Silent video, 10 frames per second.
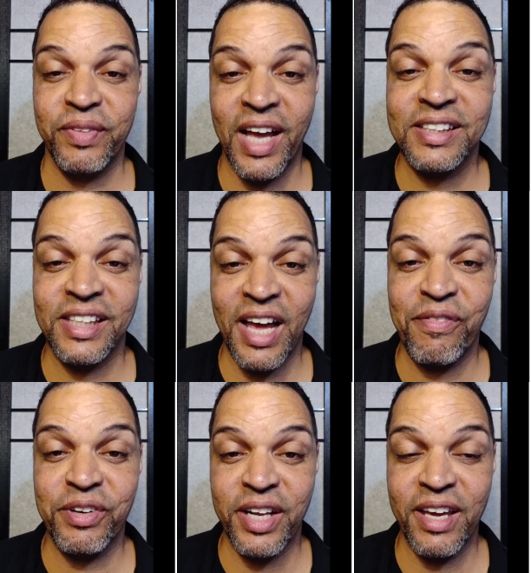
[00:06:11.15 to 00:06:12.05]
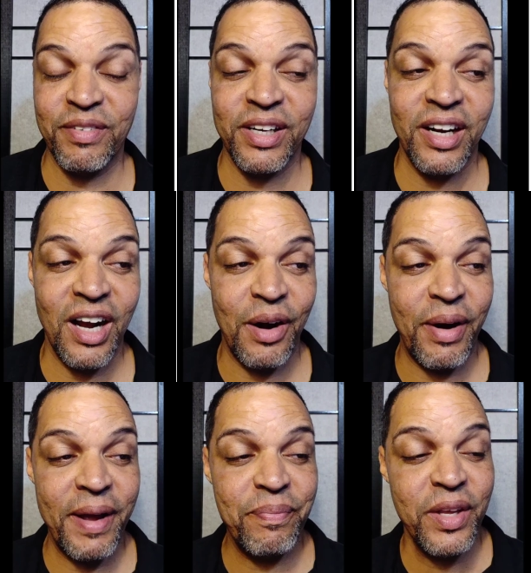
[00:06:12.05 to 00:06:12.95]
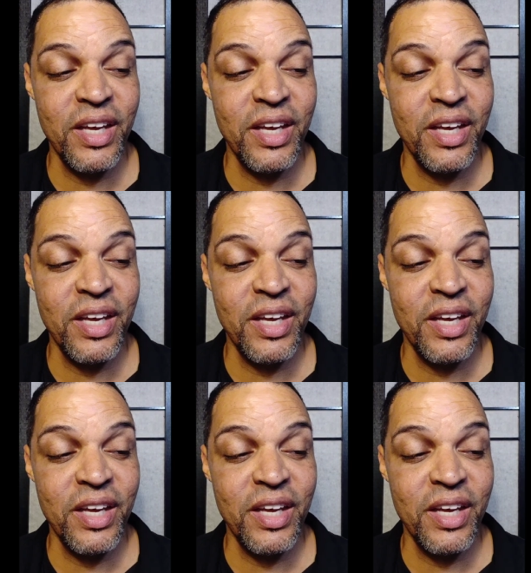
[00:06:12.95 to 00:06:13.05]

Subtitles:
That's an affidavit, all right?